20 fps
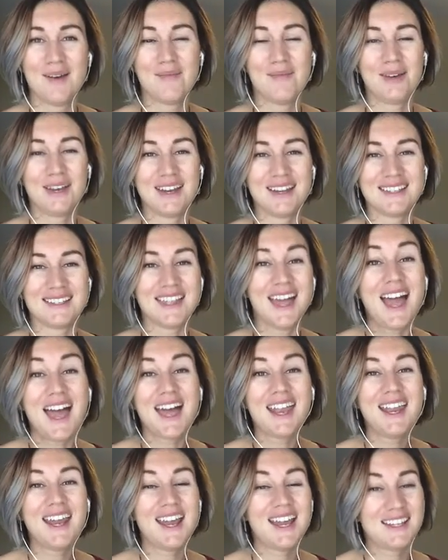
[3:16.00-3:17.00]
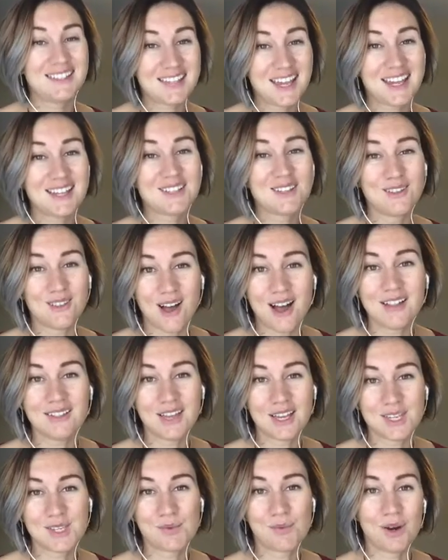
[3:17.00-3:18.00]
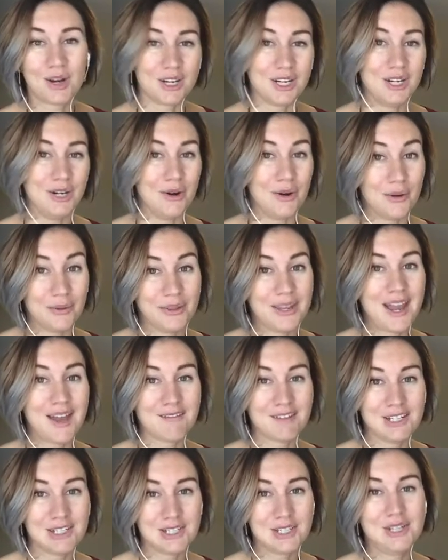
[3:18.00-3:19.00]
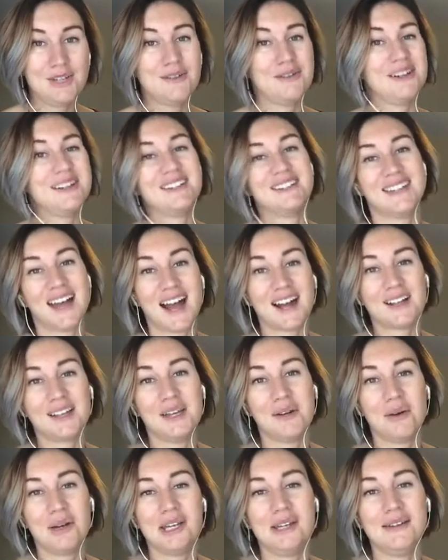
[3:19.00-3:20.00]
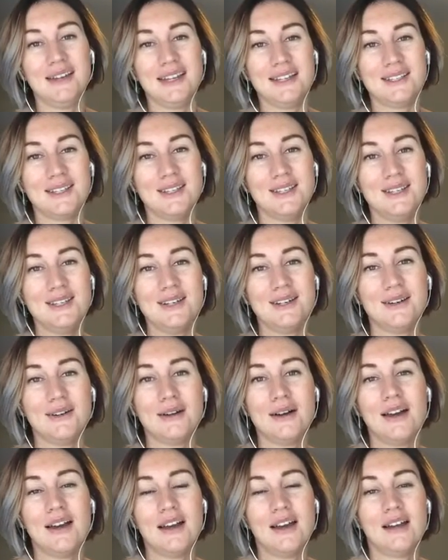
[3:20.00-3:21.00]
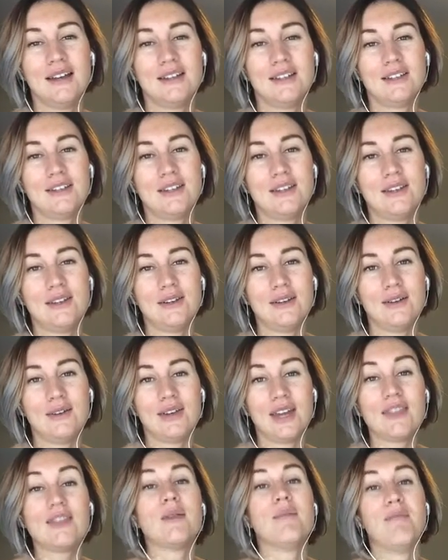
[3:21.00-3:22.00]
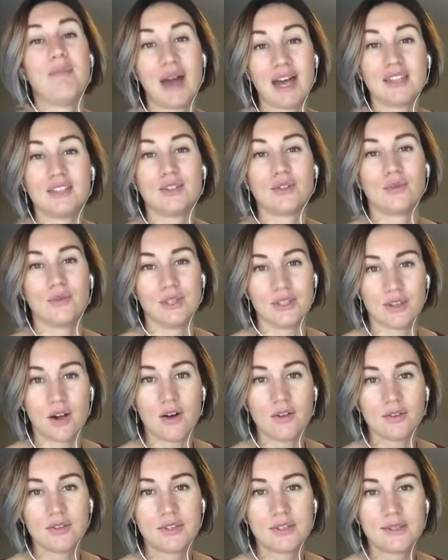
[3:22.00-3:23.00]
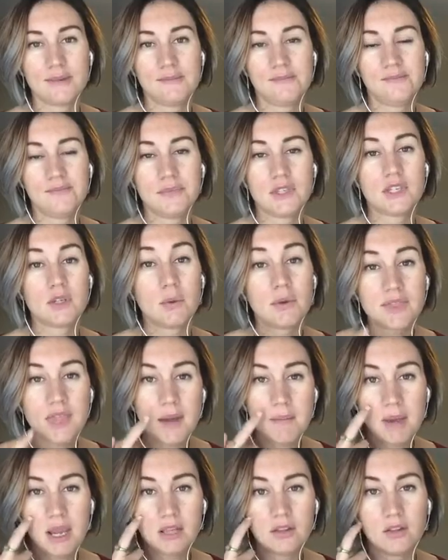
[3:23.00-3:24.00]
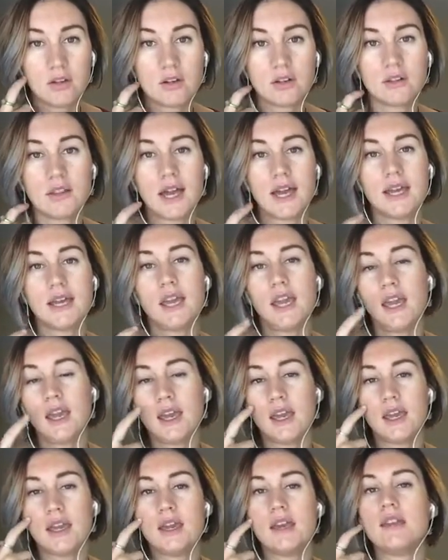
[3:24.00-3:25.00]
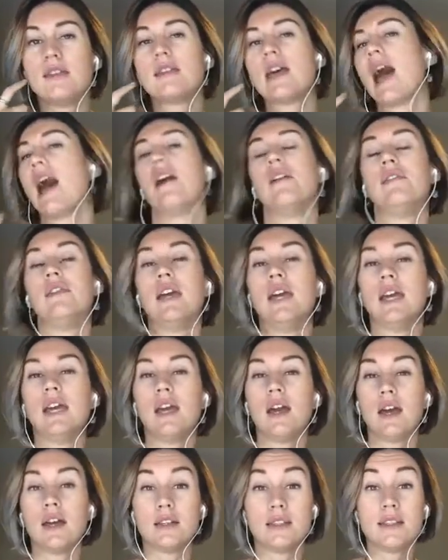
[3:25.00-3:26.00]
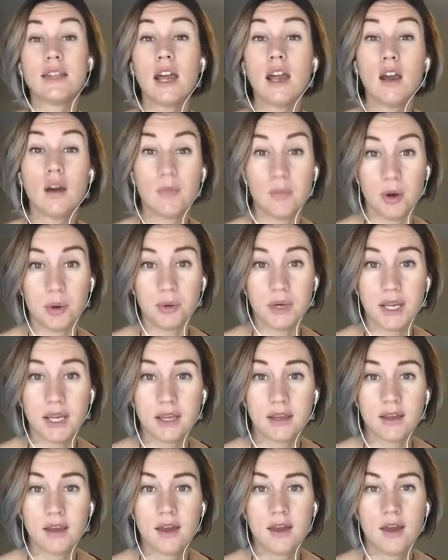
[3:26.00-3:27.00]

Because then it takes a lot less work. You're only having to do exactly what you need to do to get the best results. So what that might look like is having a ceremony,